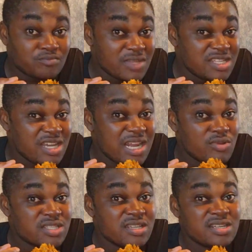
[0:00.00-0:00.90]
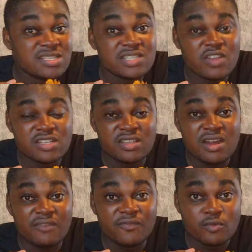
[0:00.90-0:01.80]
Initially I was thinking this is
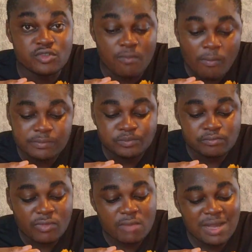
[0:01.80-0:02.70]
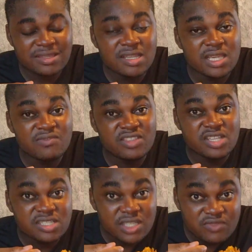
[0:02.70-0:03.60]
vegetarian food. But I think
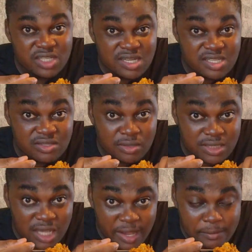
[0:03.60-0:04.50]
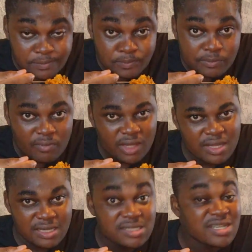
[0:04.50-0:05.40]
if chicken is not there,
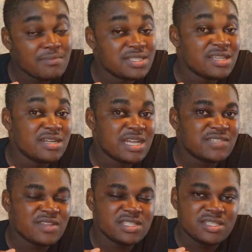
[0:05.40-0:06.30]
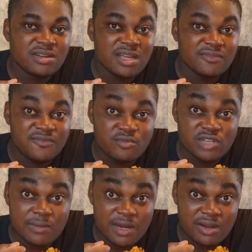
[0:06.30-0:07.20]
then it can be set as vegetarian food.
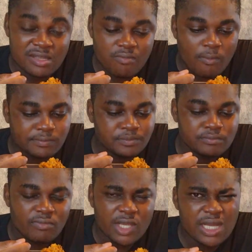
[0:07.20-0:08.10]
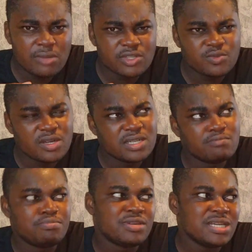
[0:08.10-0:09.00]
Am I right? I was
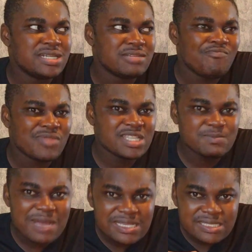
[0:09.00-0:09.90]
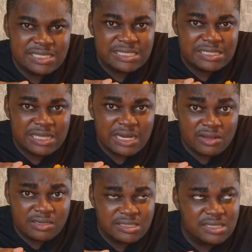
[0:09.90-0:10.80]
wondering bread, spices, and
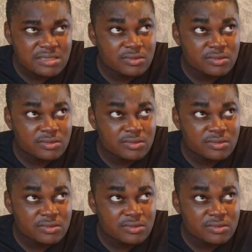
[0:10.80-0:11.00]
all this.